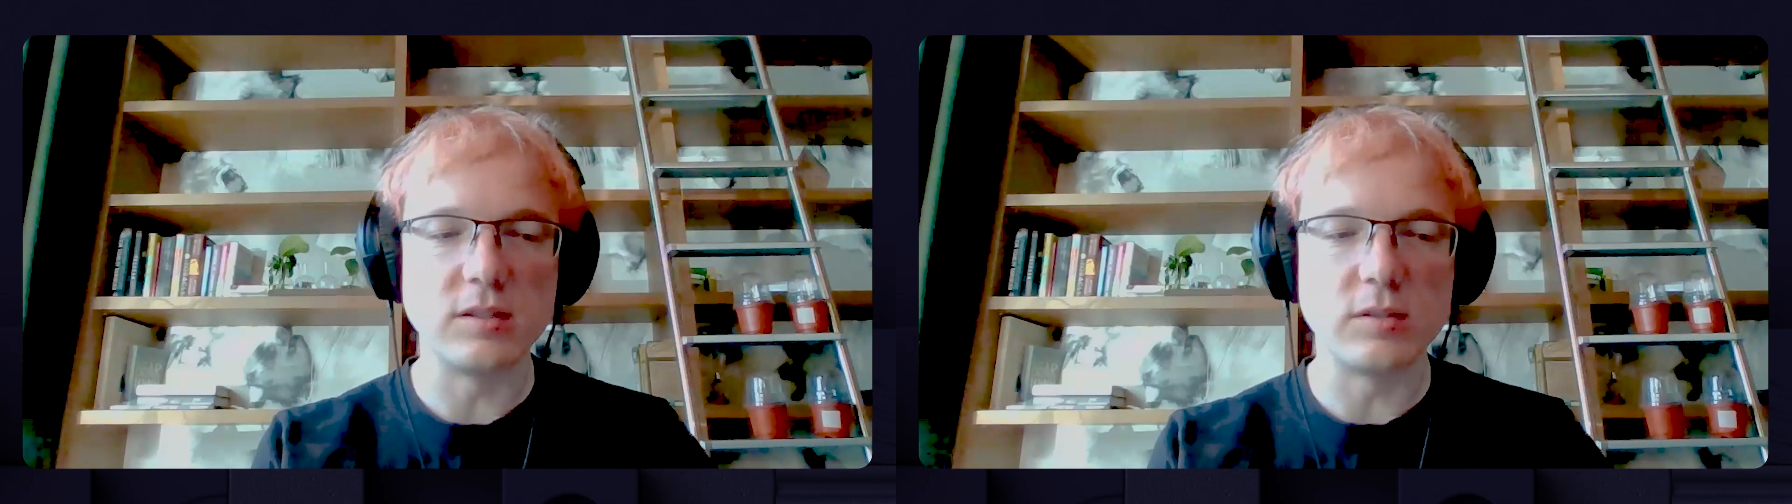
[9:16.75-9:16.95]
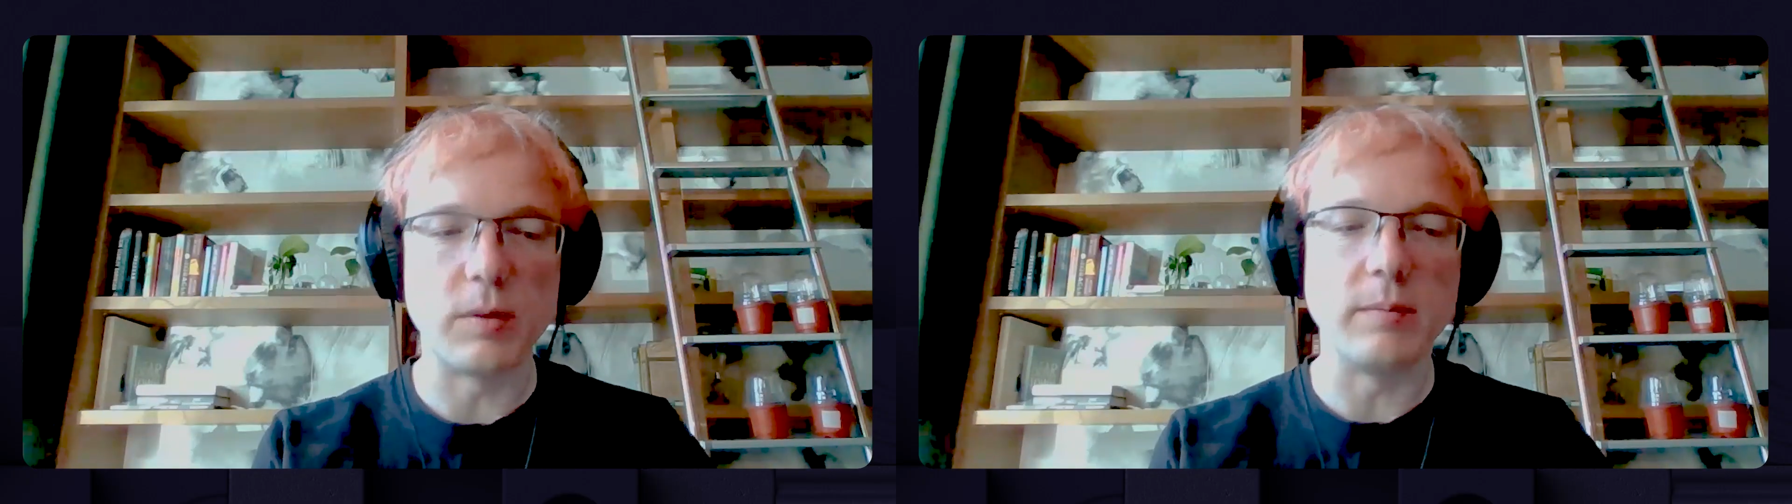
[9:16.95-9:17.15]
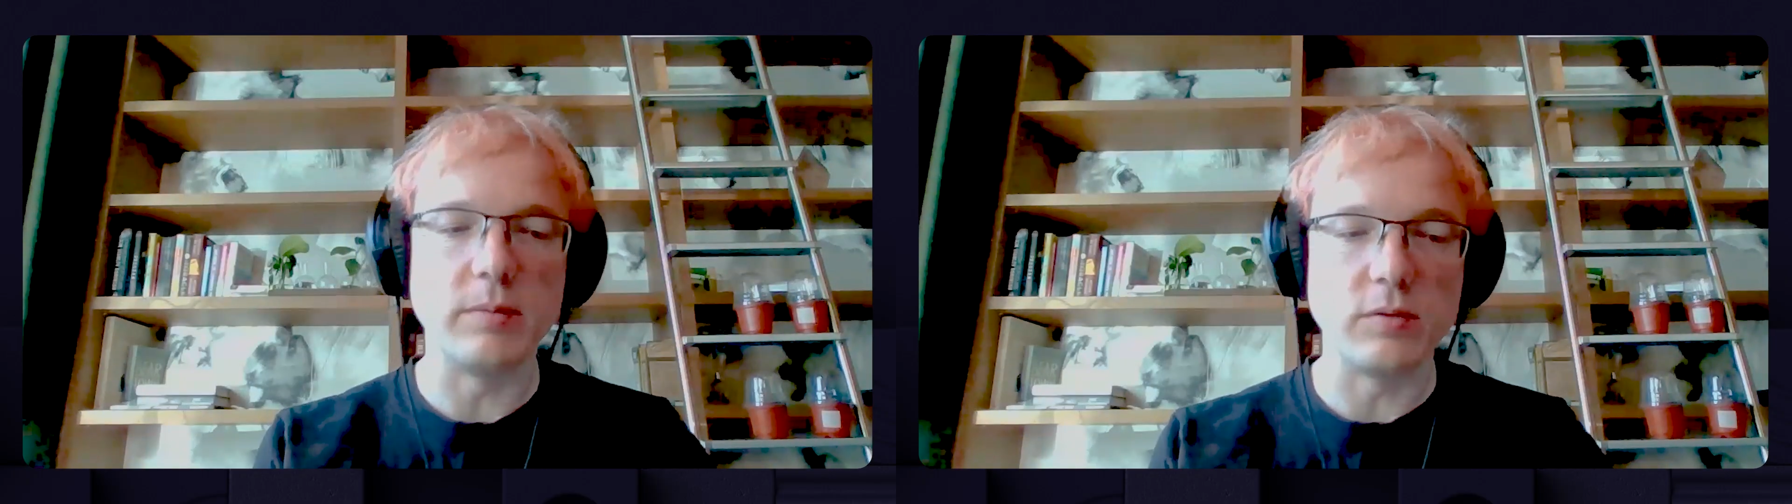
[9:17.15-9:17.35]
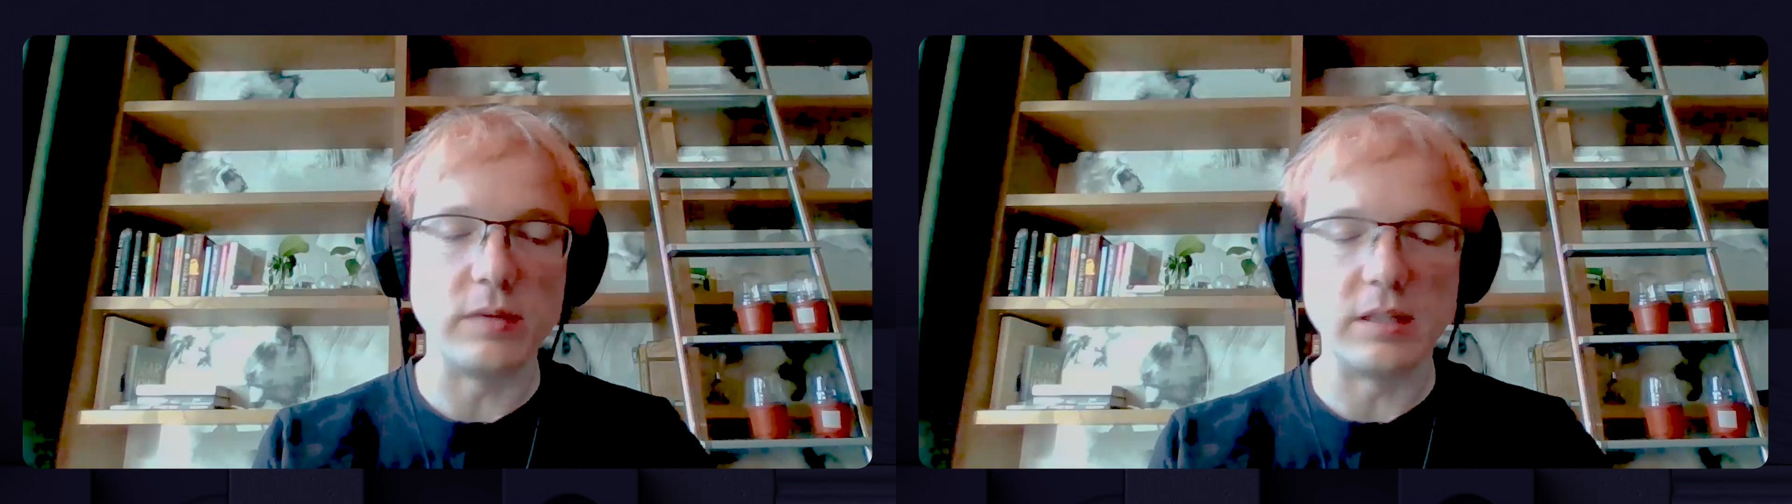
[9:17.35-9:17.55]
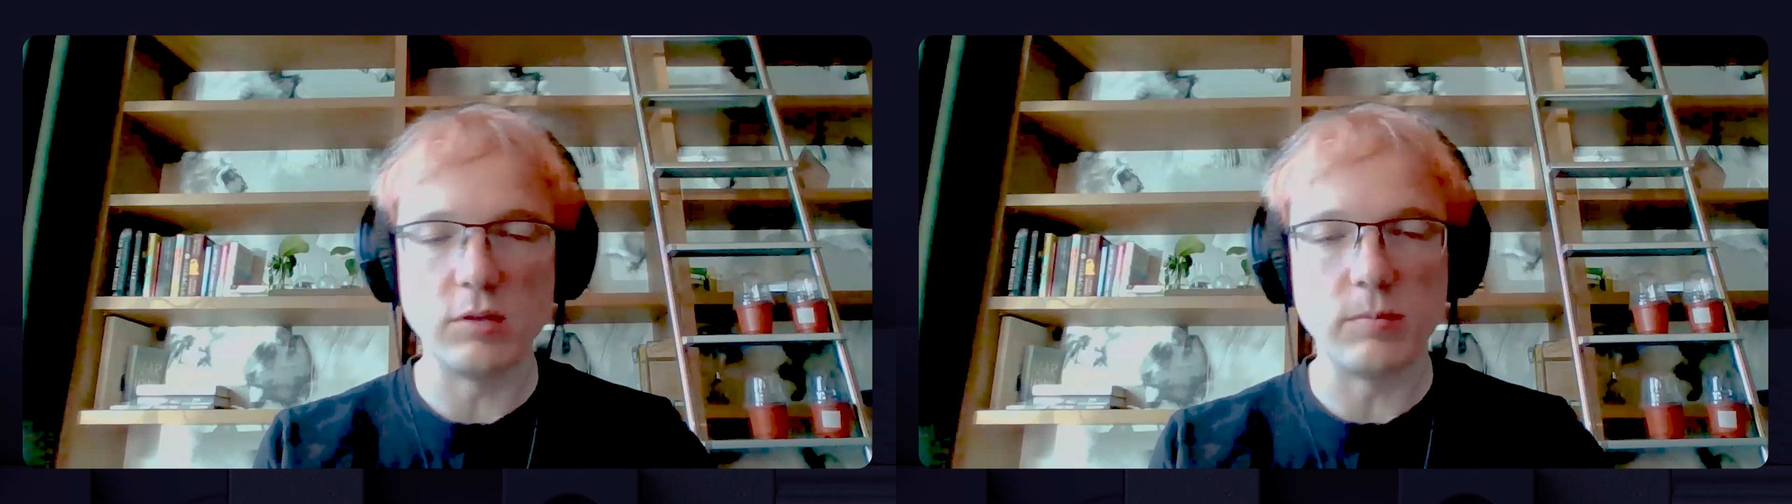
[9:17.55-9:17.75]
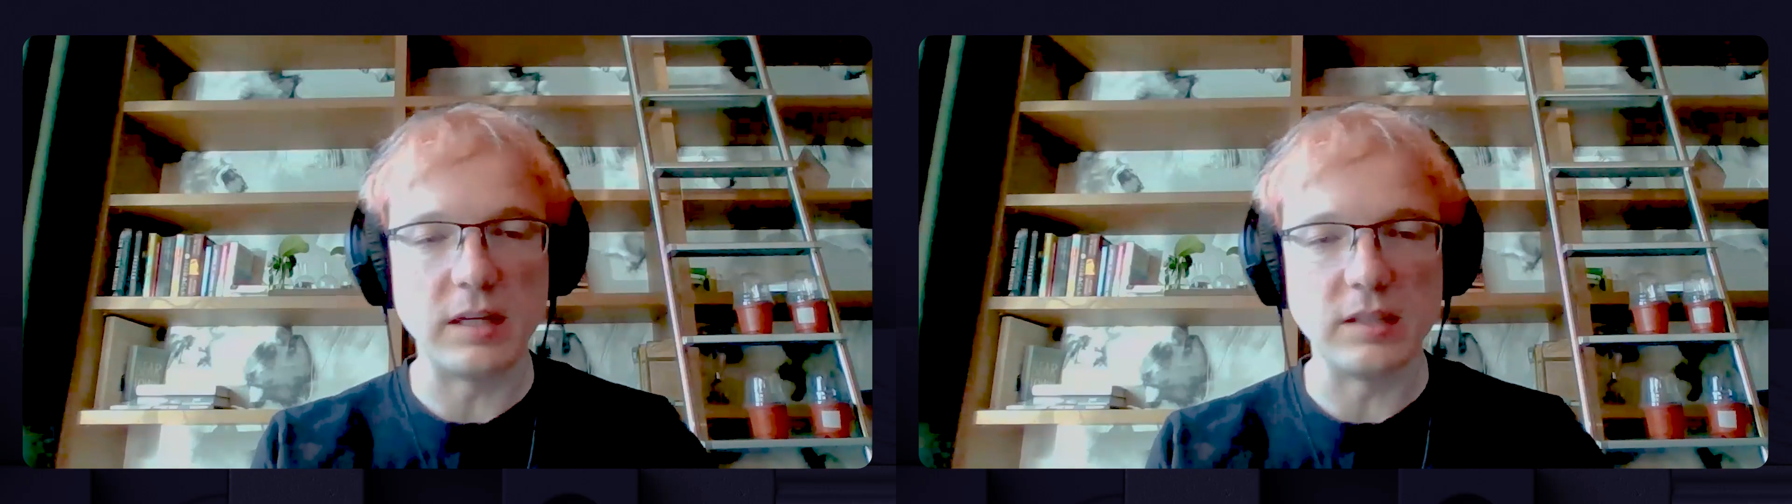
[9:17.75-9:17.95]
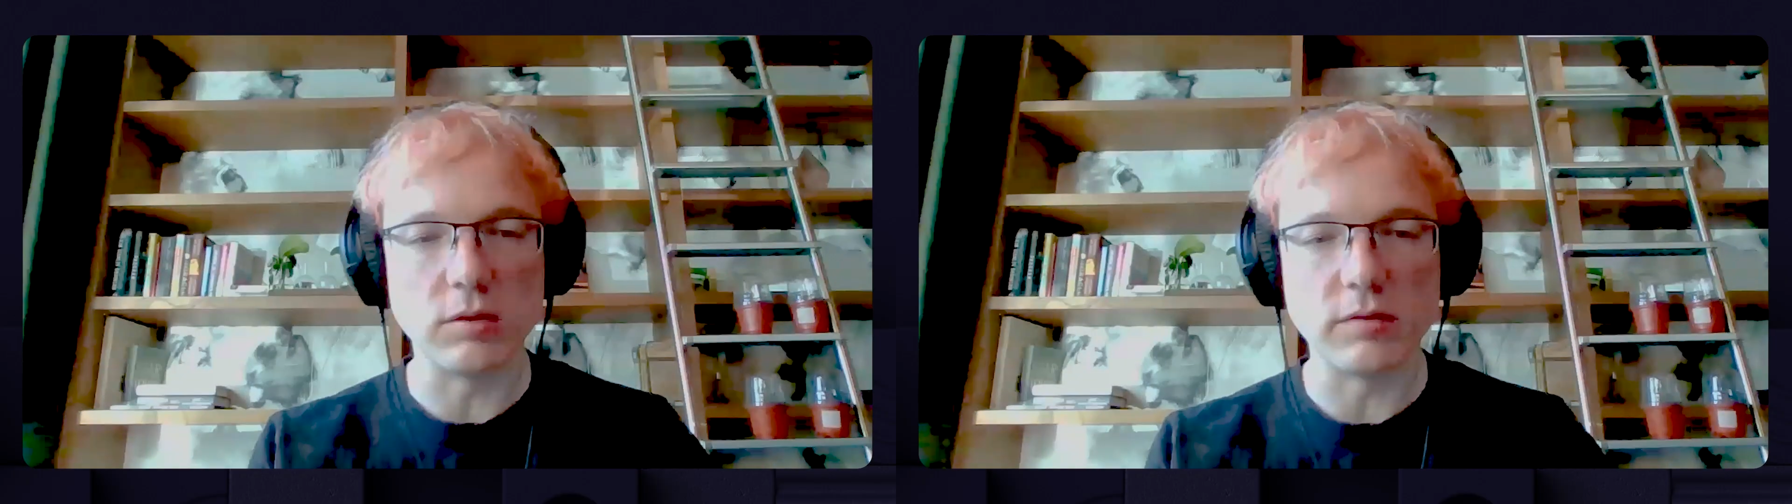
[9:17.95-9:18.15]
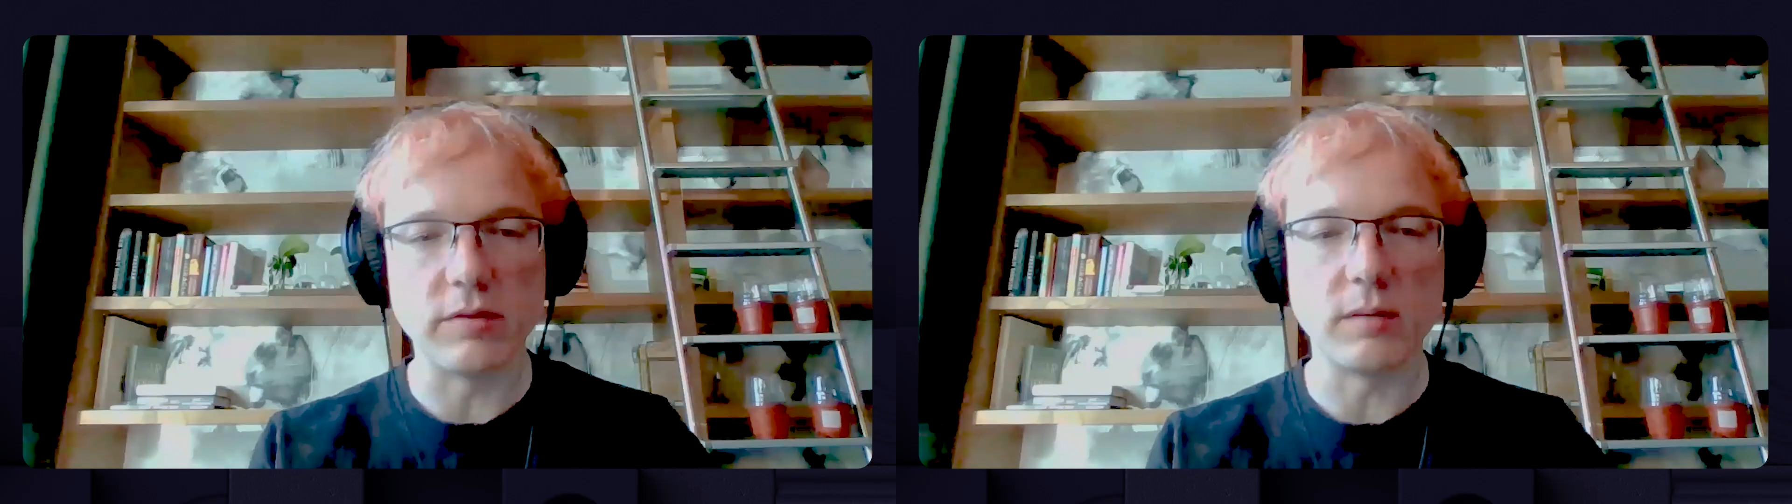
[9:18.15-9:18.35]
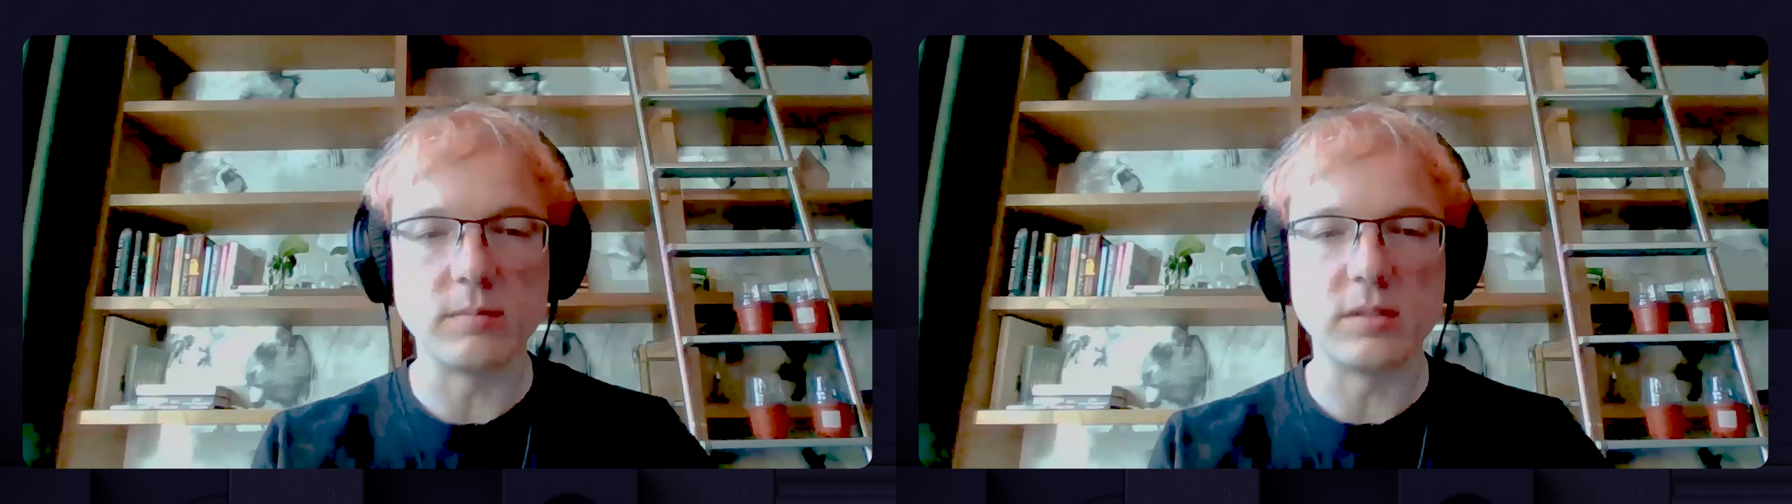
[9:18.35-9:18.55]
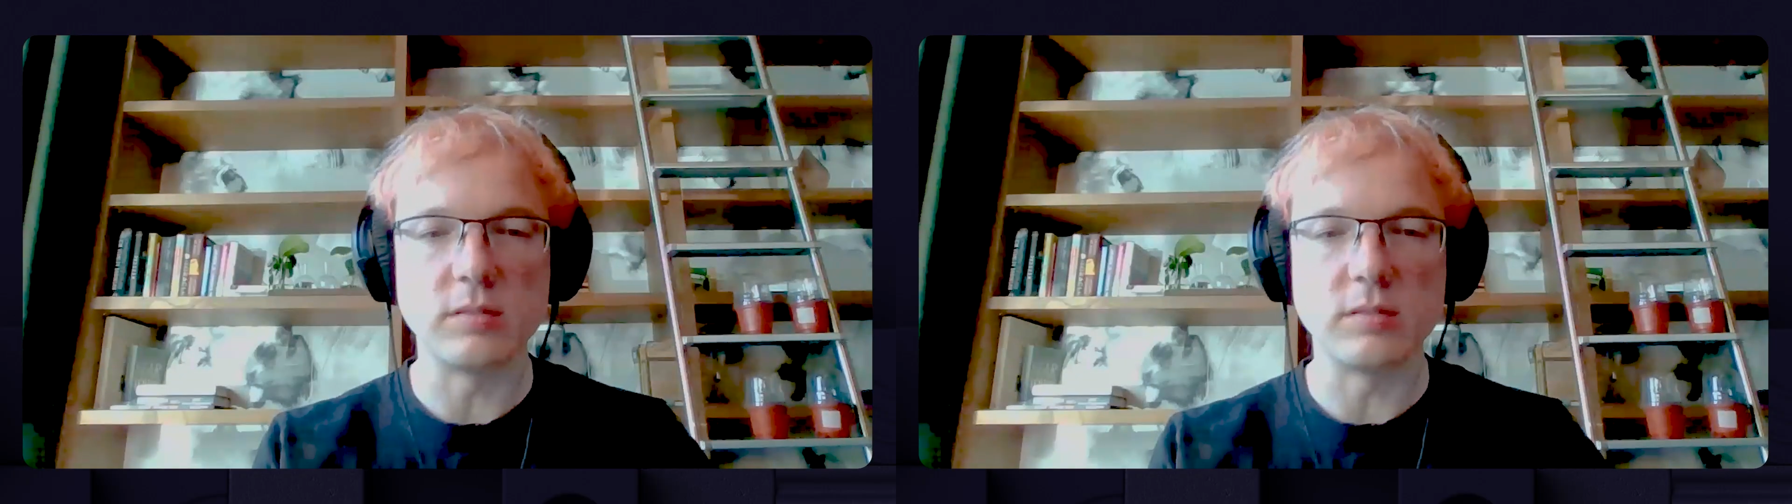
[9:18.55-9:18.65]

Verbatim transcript: spread between too many solar farms it's